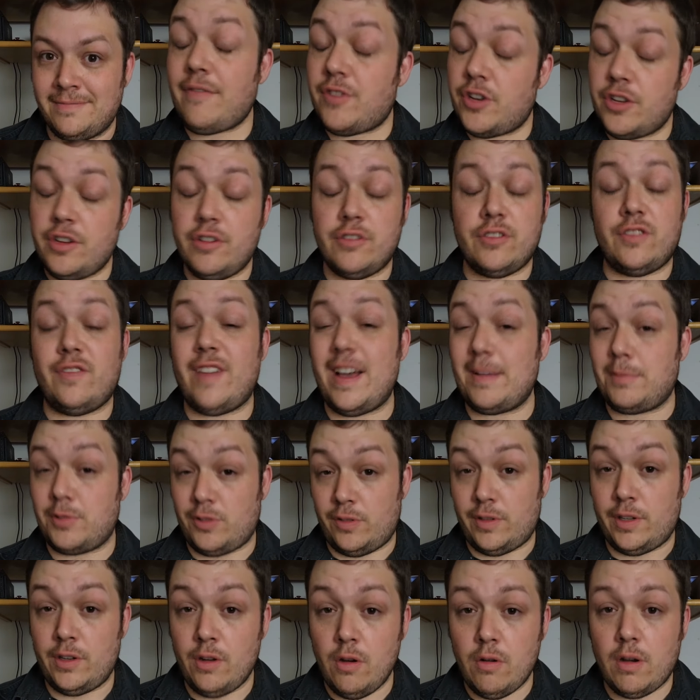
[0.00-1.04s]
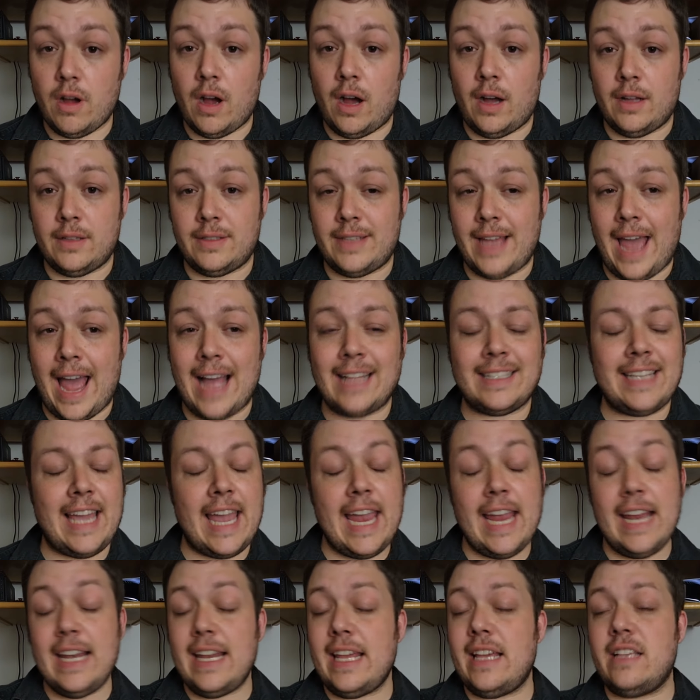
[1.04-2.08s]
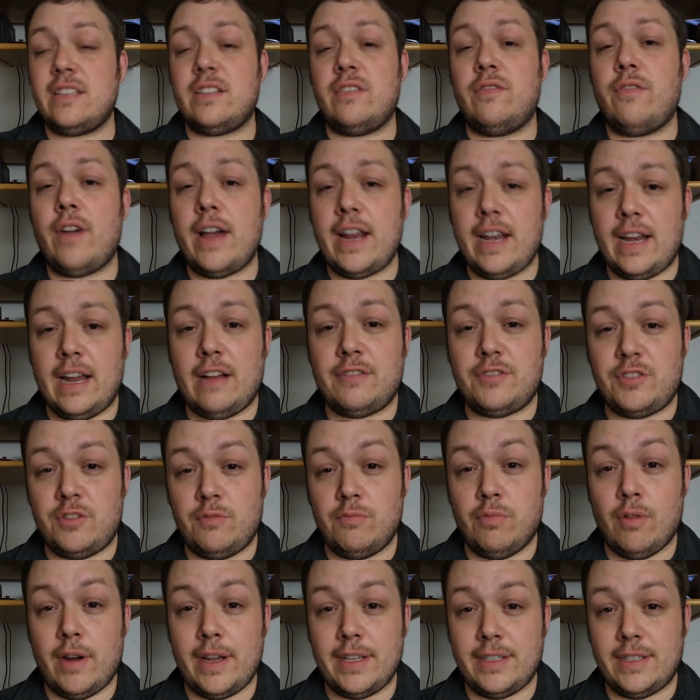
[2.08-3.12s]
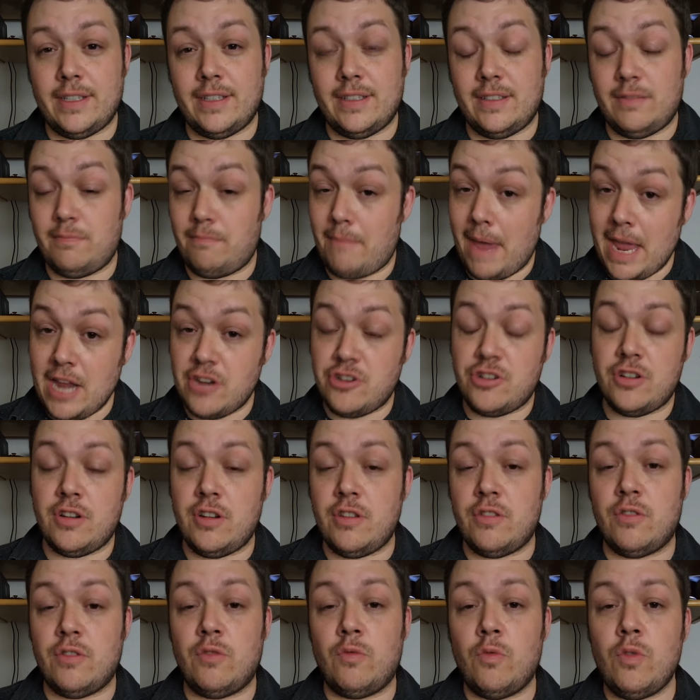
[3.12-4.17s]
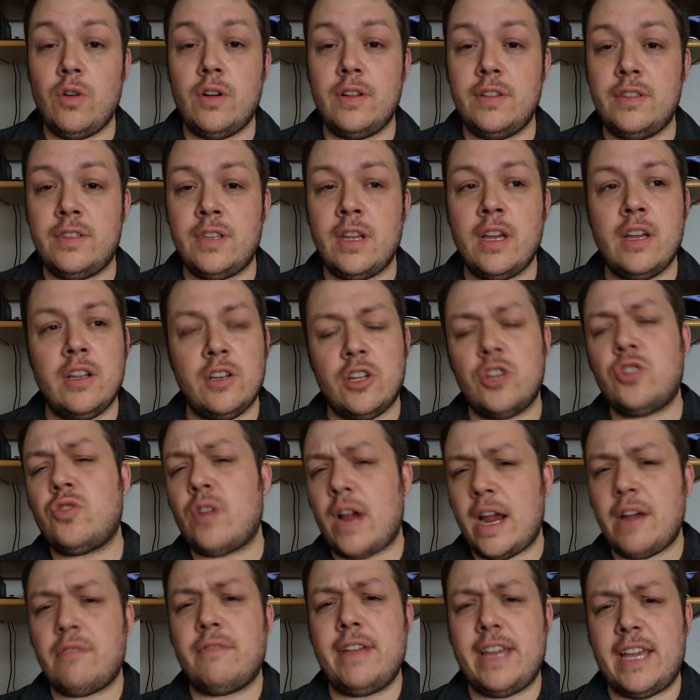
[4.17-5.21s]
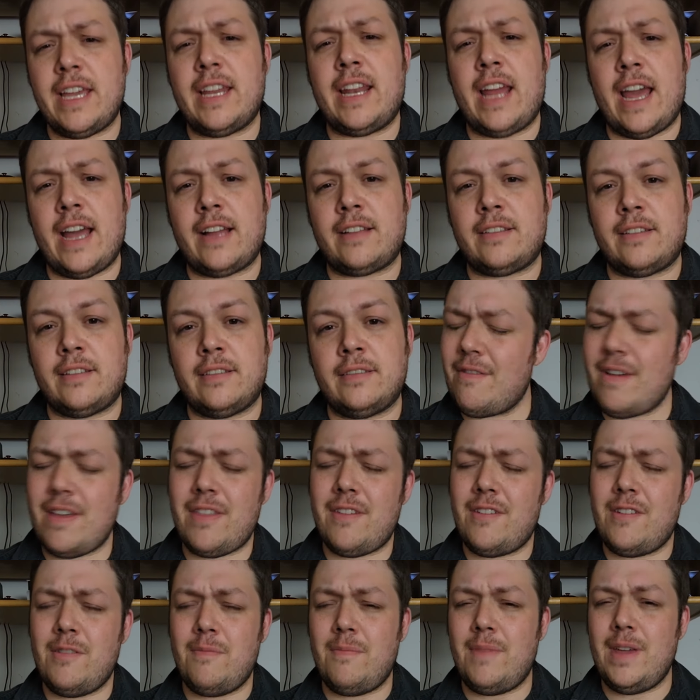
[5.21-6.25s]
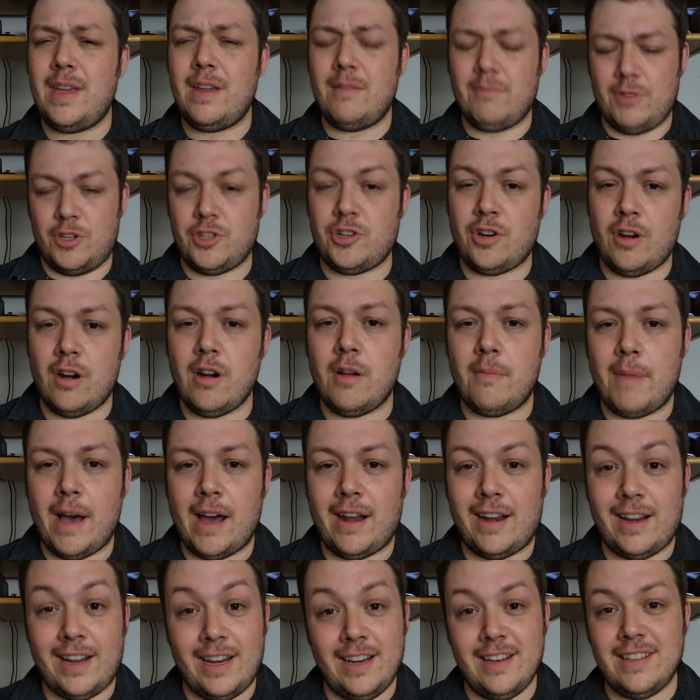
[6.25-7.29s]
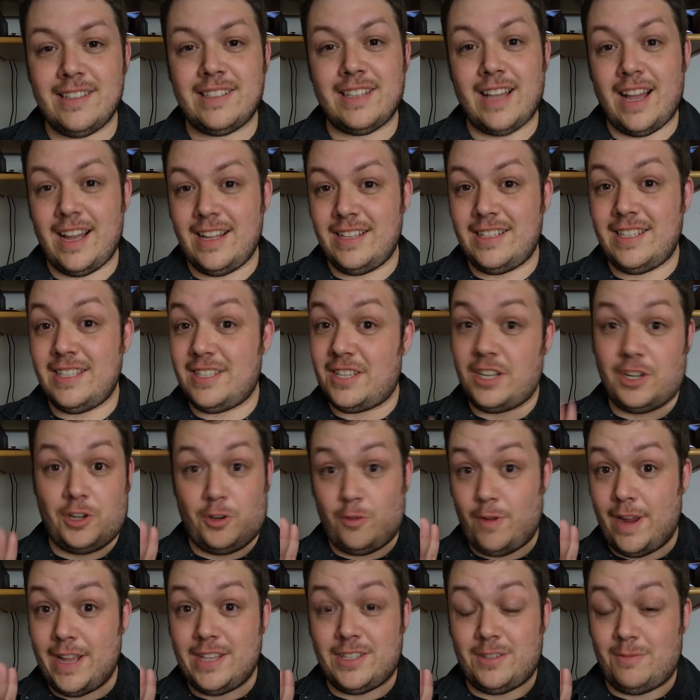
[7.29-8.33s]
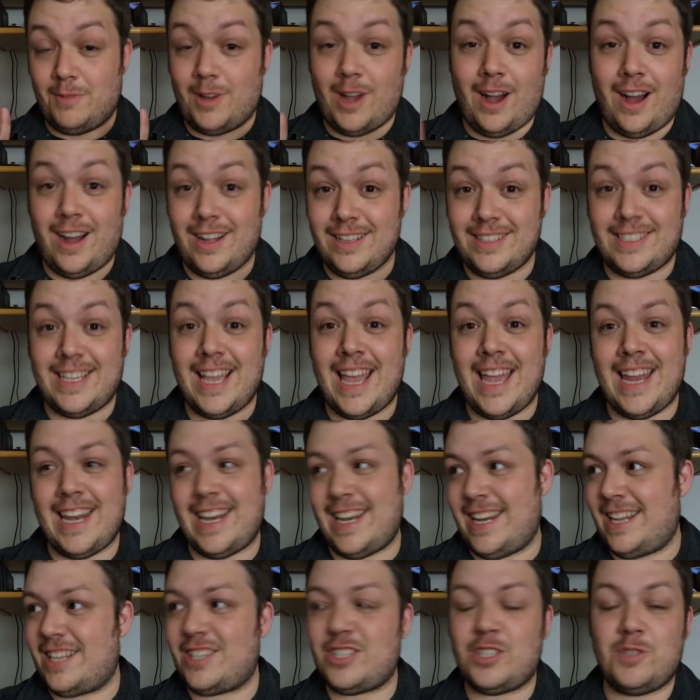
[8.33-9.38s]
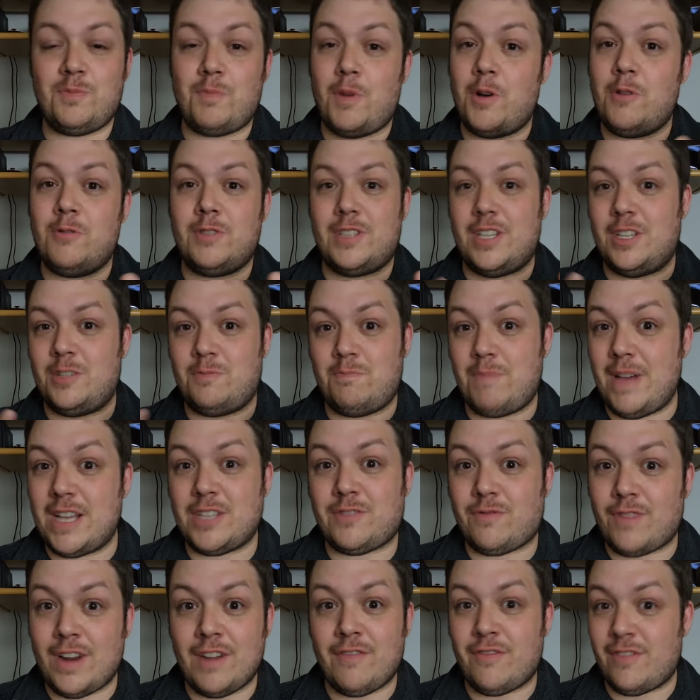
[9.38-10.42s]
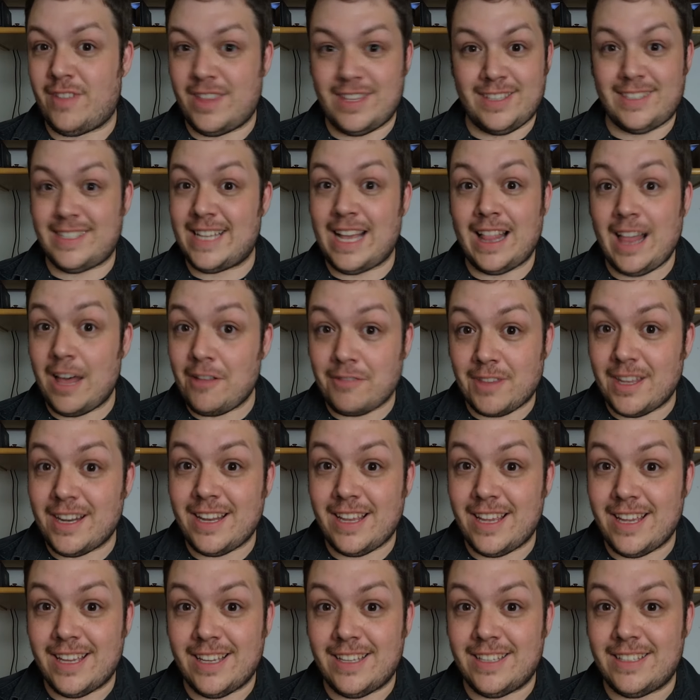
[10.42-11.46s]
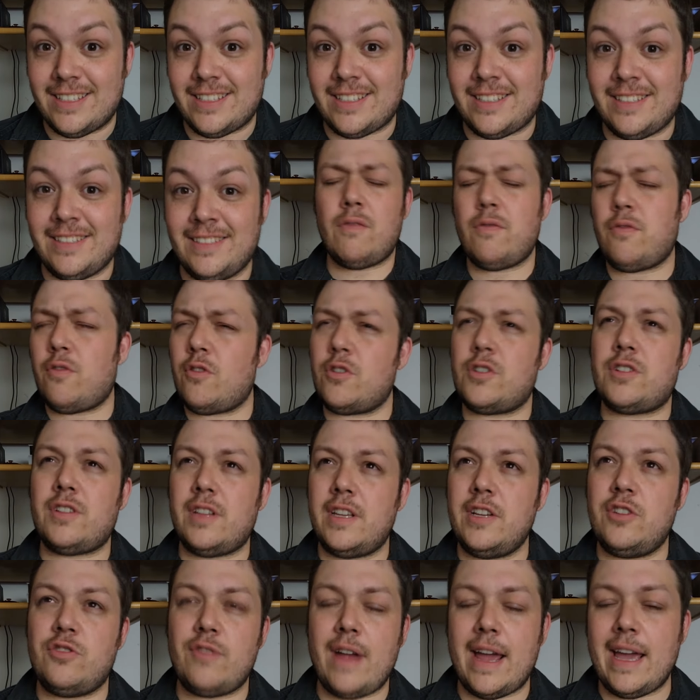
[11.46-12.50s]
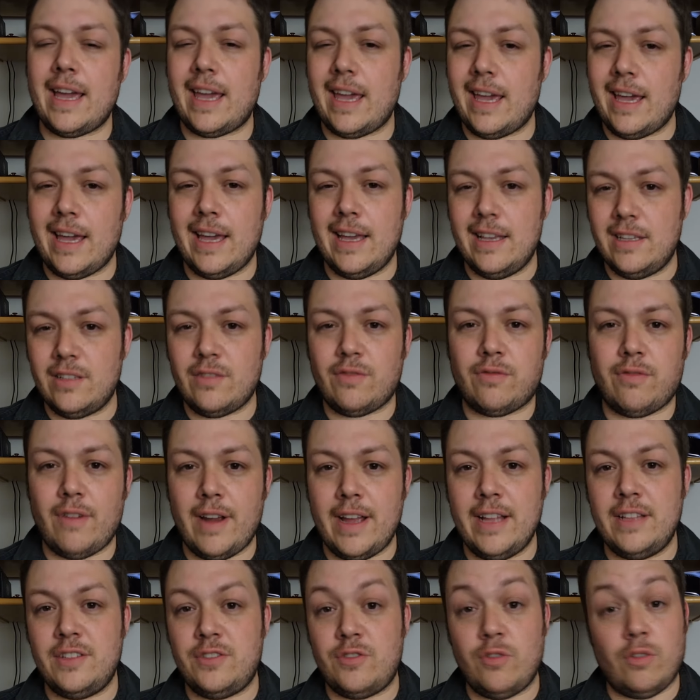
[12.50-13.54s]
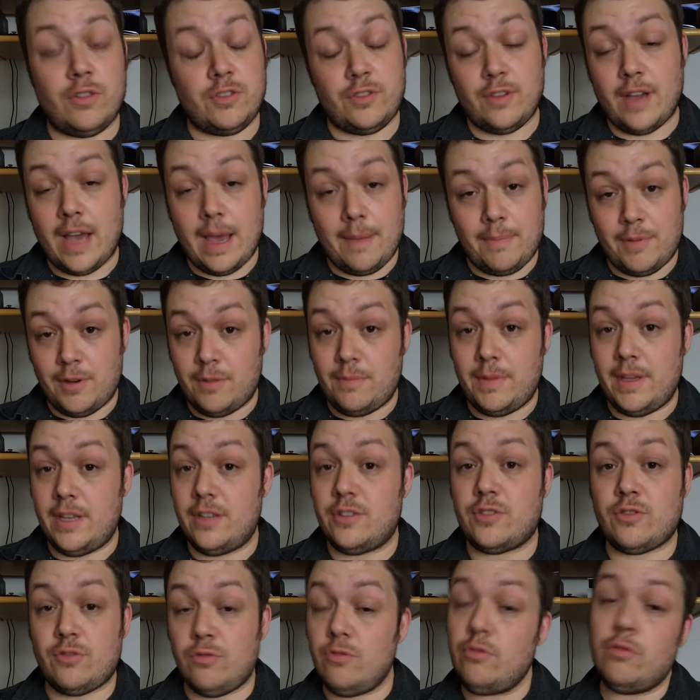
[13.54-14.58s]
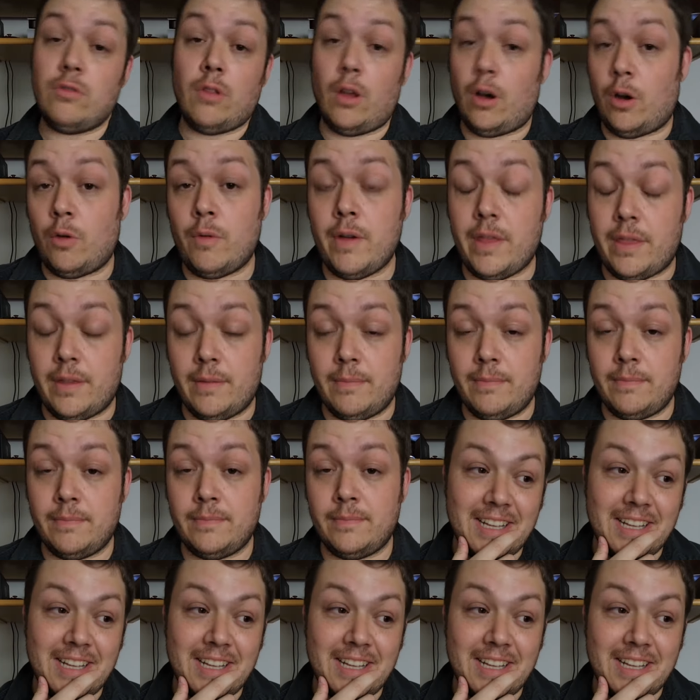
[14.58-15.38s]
After years of absolutely no contact, Andy is invited out to Bryce's mansion in the woods to try and reconnect. And rather to be mature about it, he decides he's going to create some content and expose his best friend for the sellout that he is, unfortunately dragging his friends who also happen to be his crew along with him.